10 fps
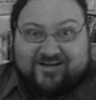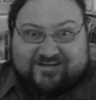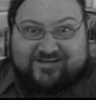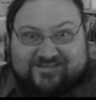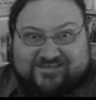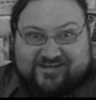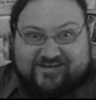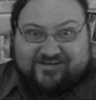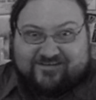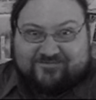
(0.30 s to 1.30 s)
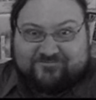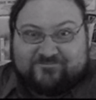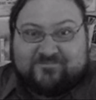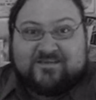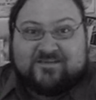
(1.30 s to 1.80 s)
Annyeonghaseyo.
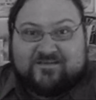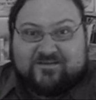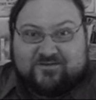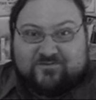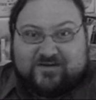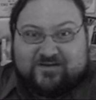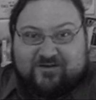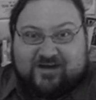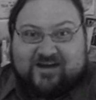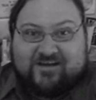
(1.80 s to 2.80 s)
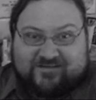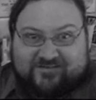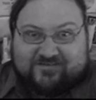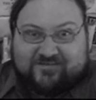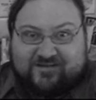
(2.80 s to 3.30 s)
Konbanwa.
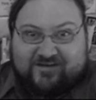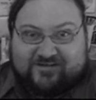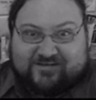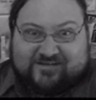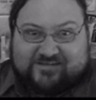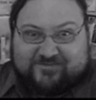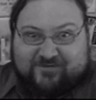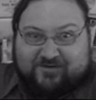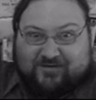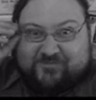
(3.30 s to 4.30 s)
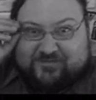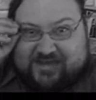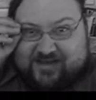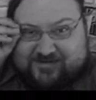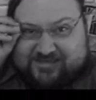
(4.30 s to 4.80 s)
Uh, konnichiwa, whatever
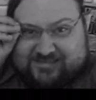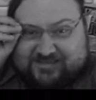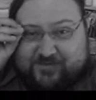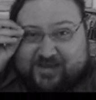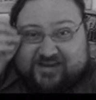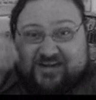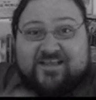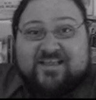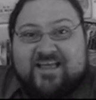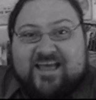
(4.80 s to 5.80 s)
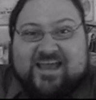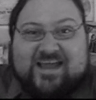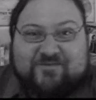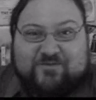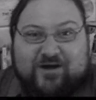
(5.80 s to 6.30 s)
time it is in Japan.
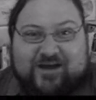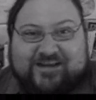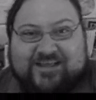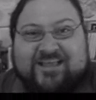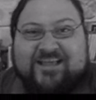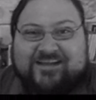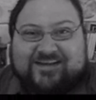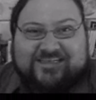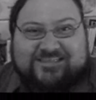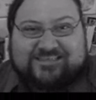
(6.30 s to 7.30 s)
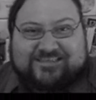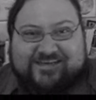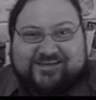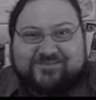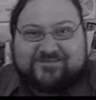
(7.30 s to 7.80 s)
Hey everyone, nice to
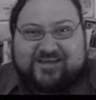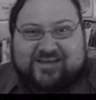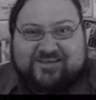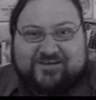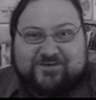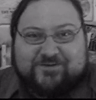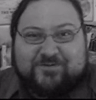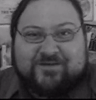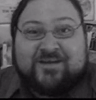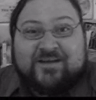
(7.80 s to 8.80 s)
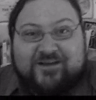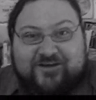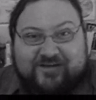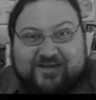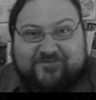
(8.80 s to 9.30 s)
see you. Thank you.
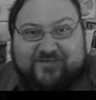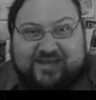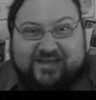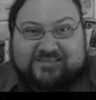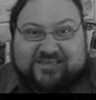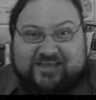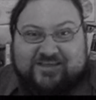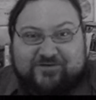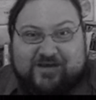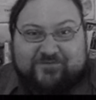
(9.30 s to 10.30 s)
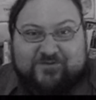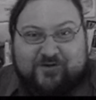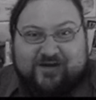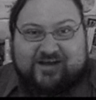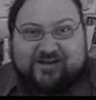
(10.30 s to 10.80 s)
Korean fans, thank you
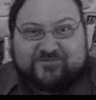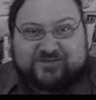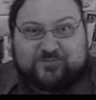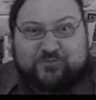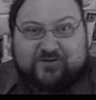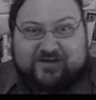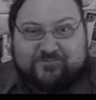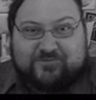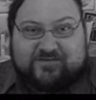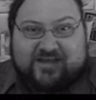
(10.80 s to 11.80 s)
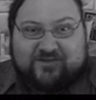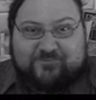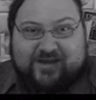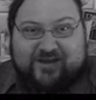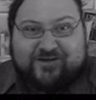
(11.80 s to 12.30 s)
everyone for supporting
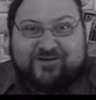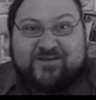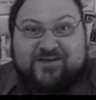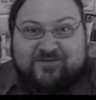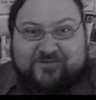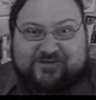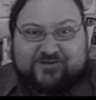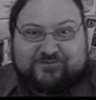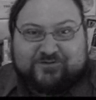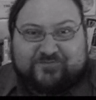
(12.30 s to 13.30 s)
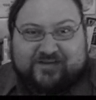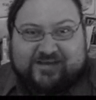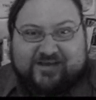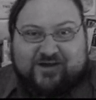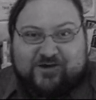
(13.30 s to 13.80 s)
Bundang Bear, my Dokdo
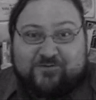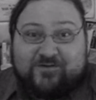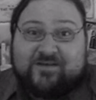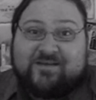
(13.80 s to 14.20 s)
video,